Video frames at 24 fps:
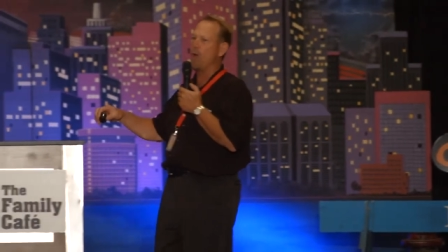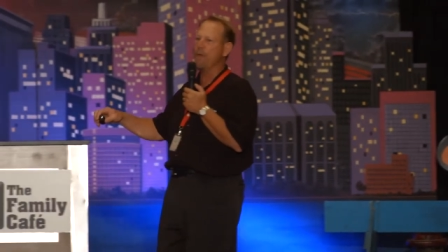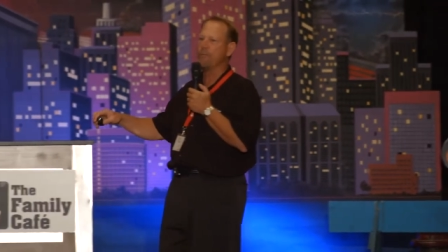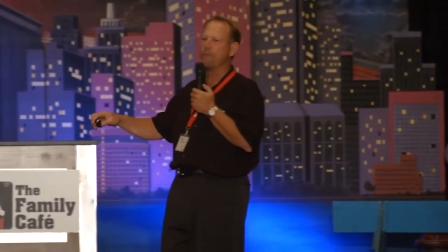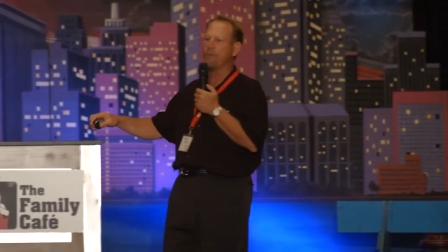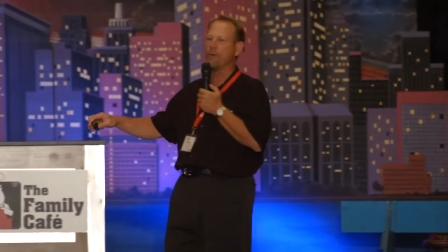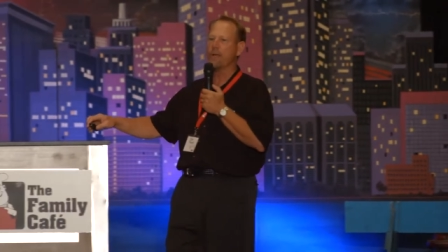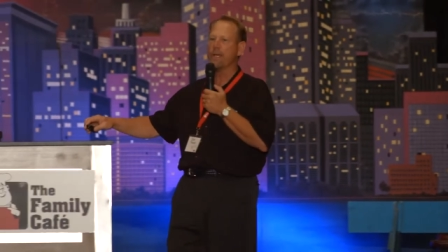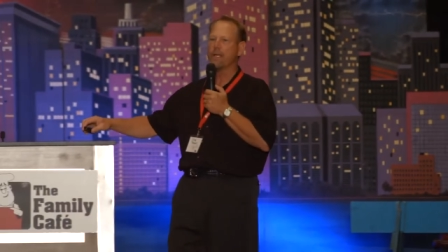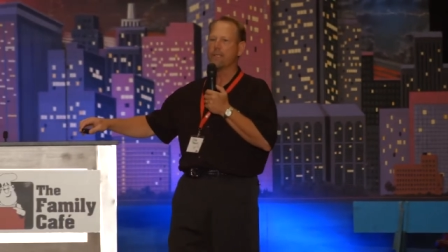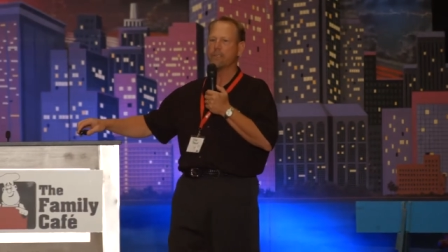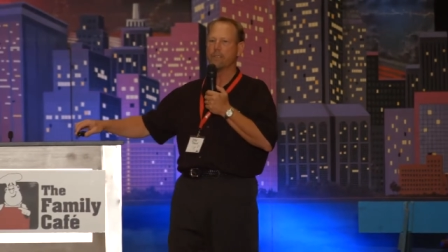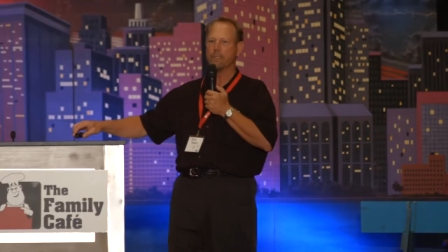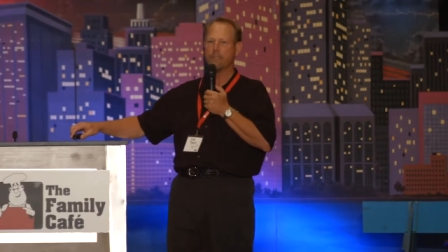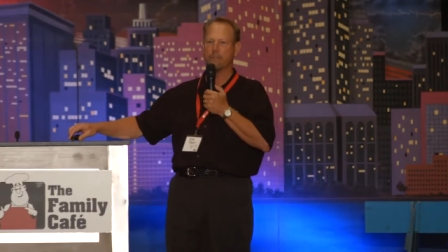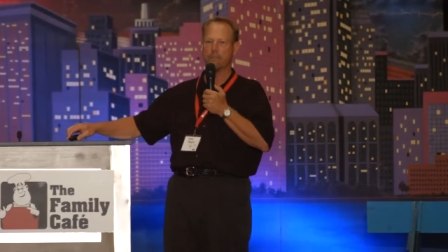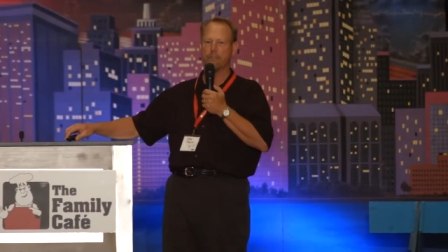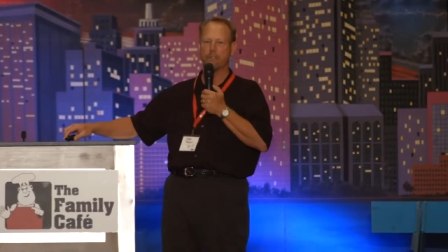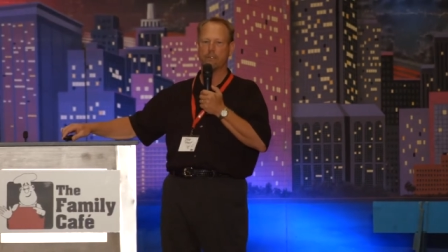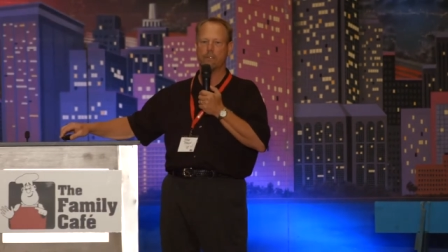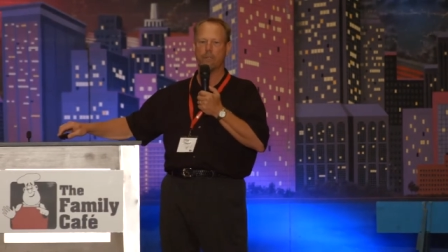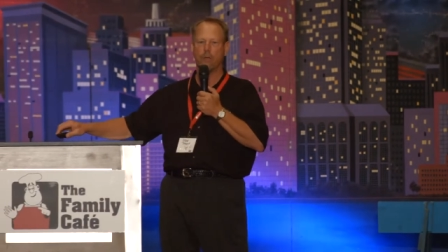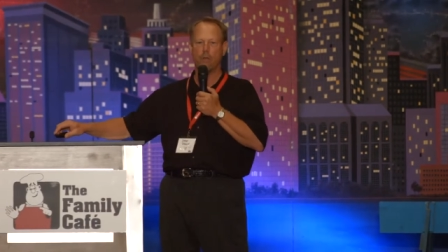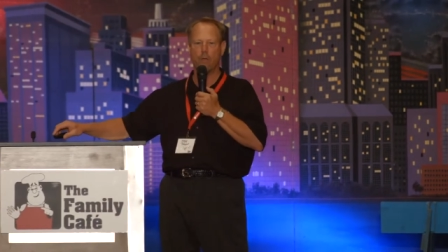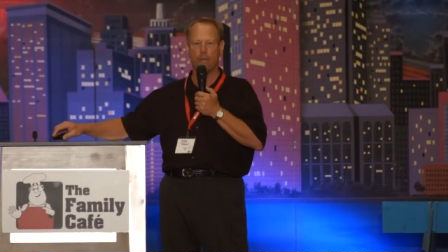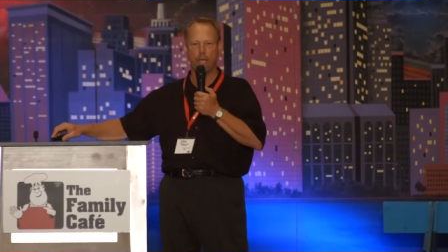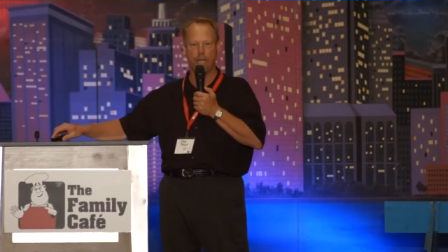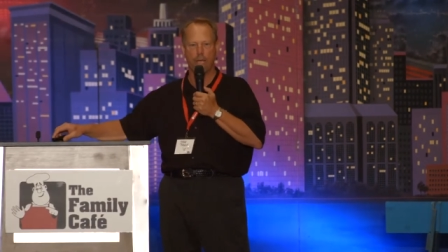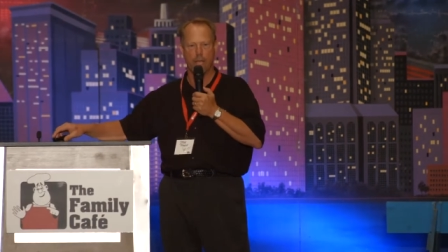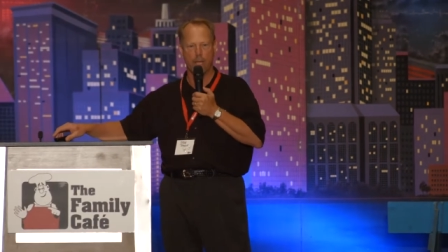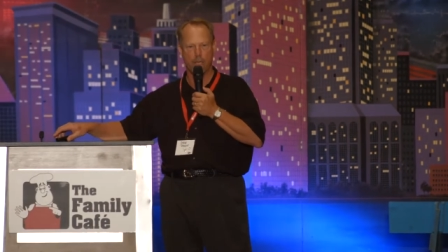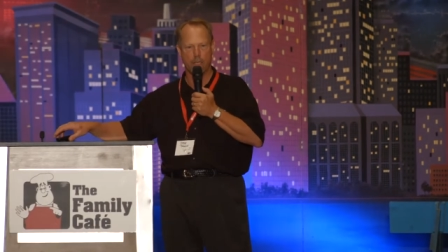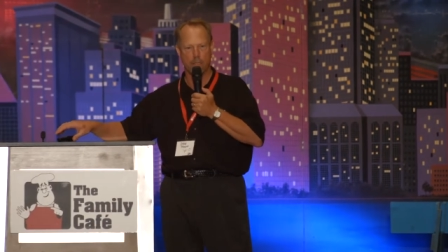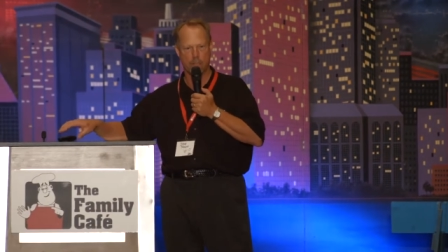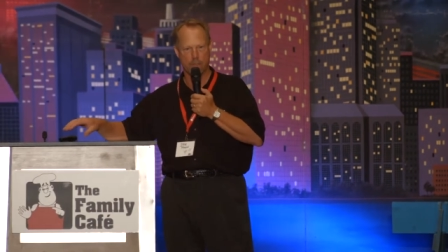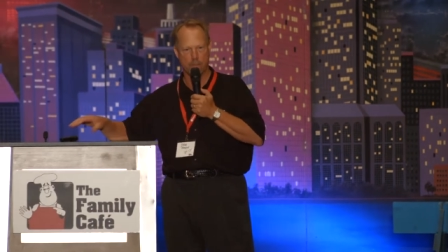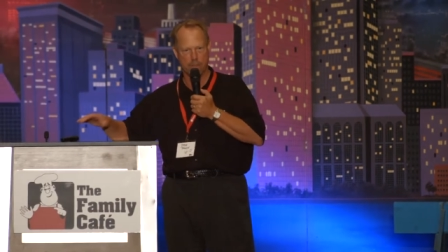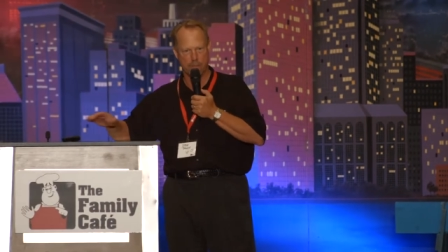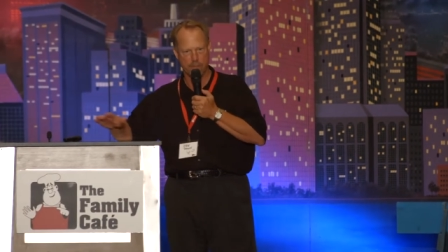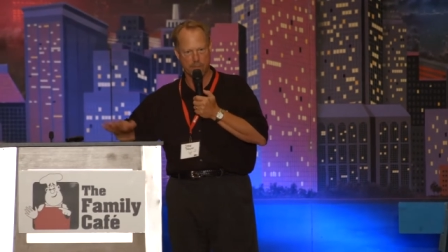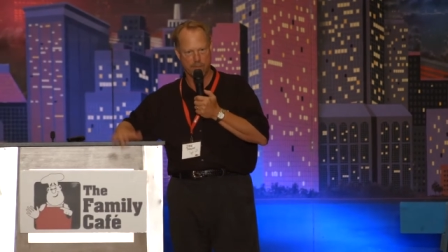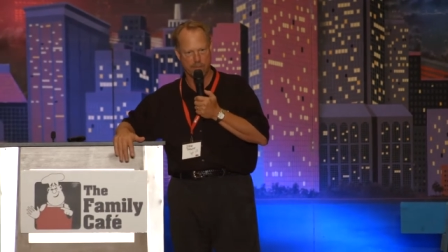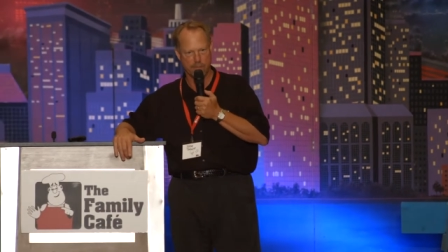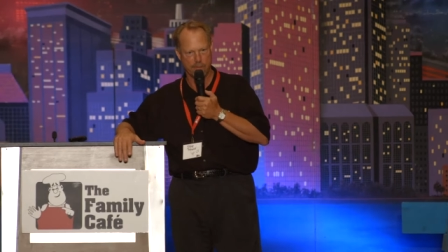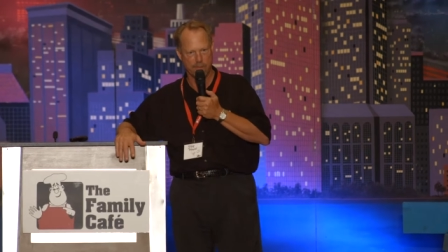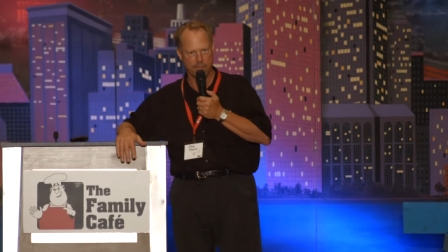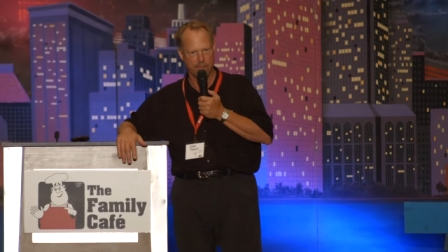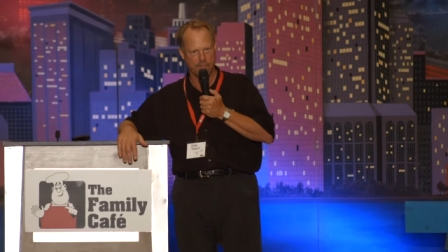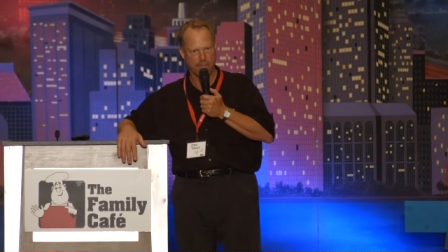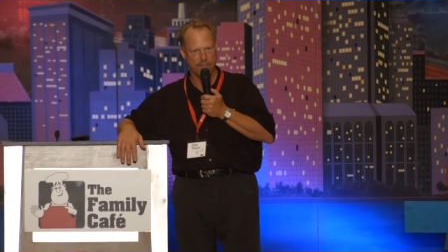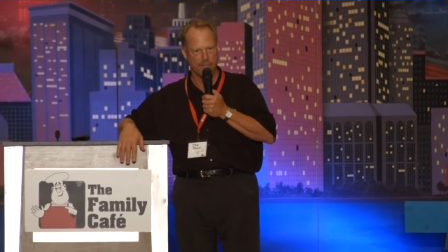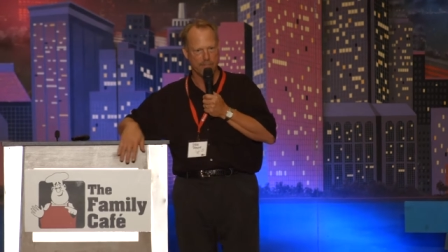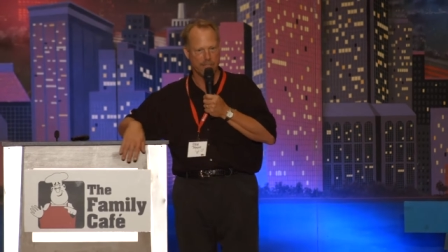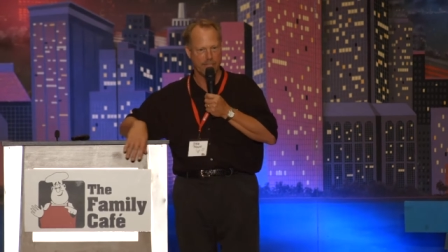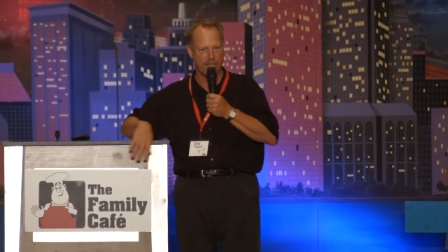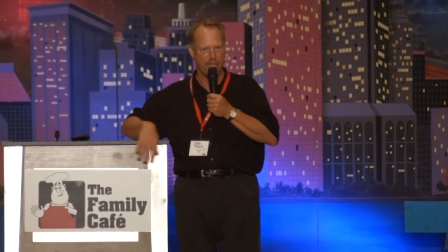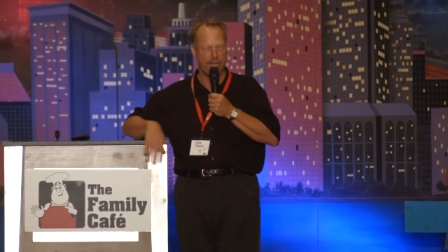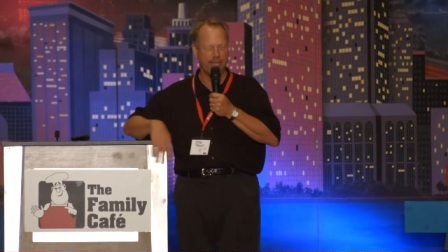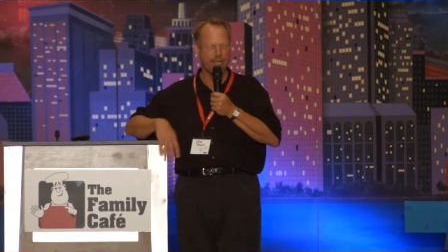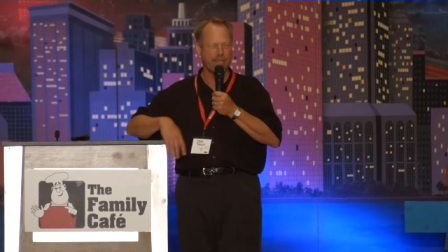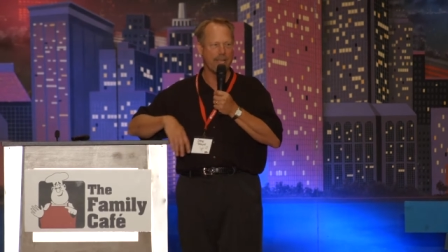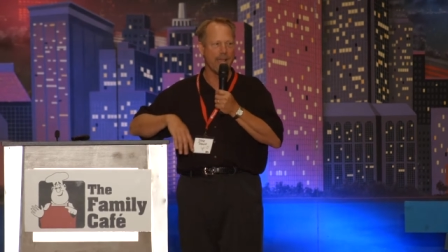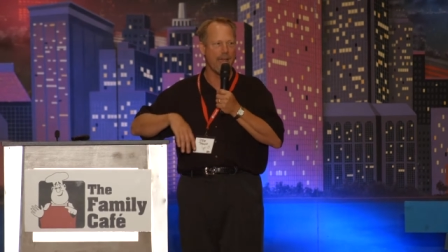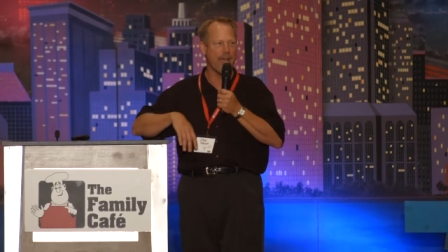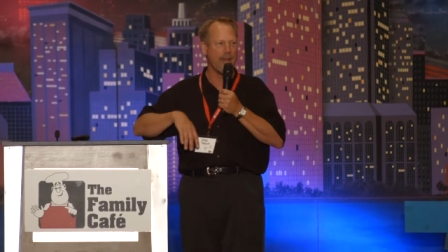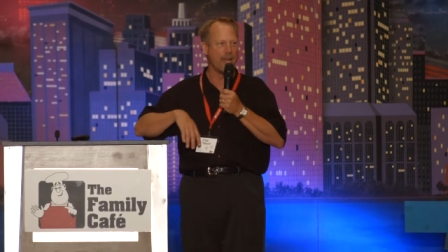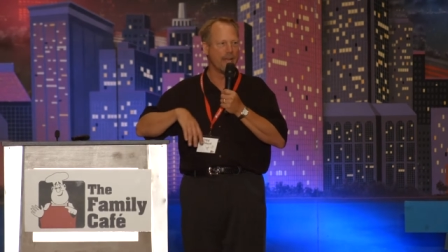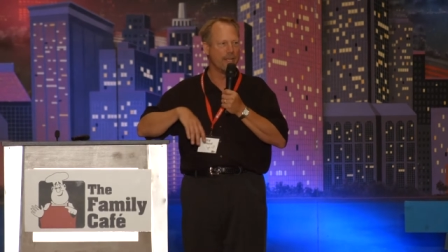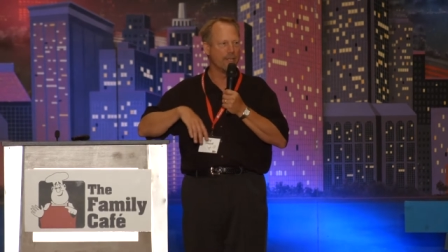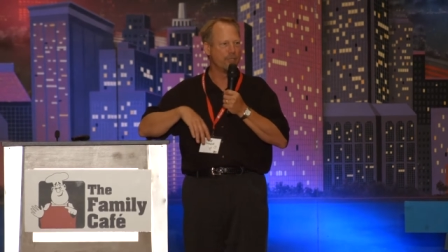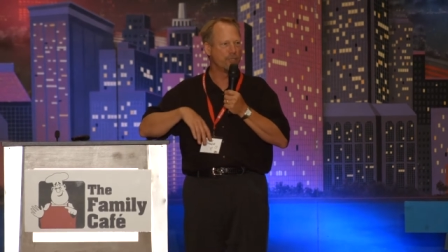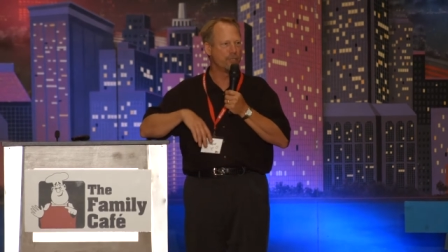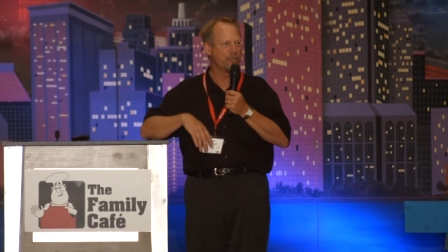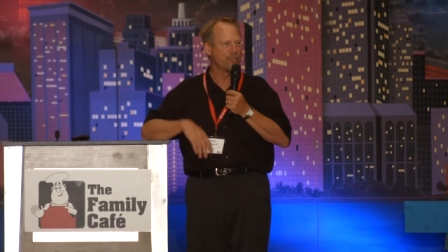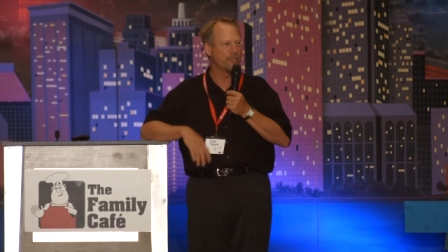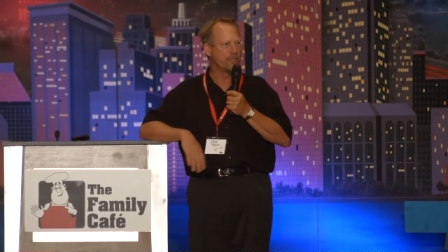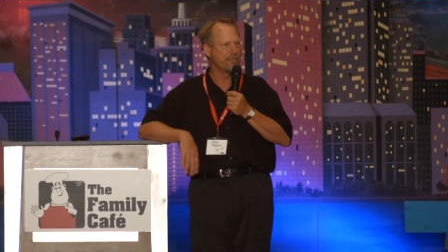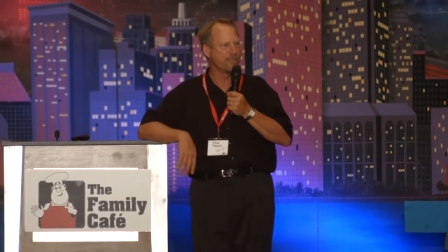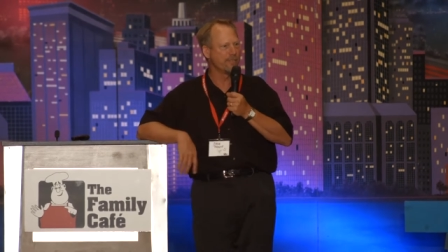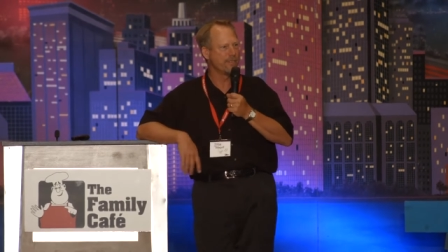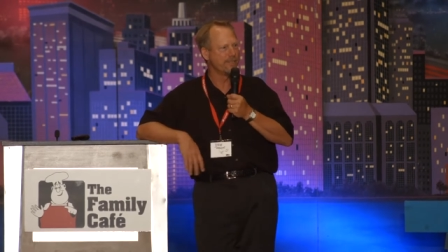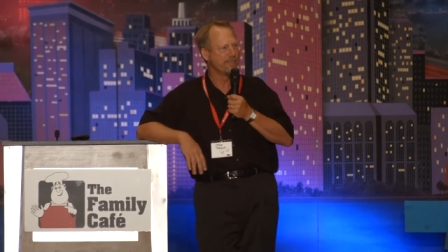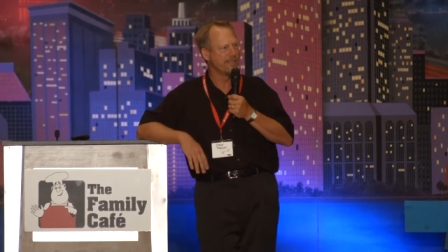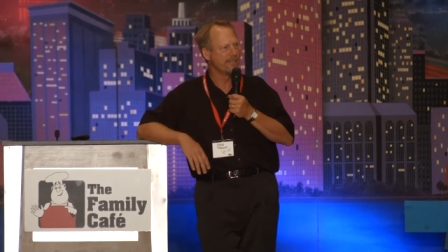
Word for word: a boyfriend. Oh, yeah. In college,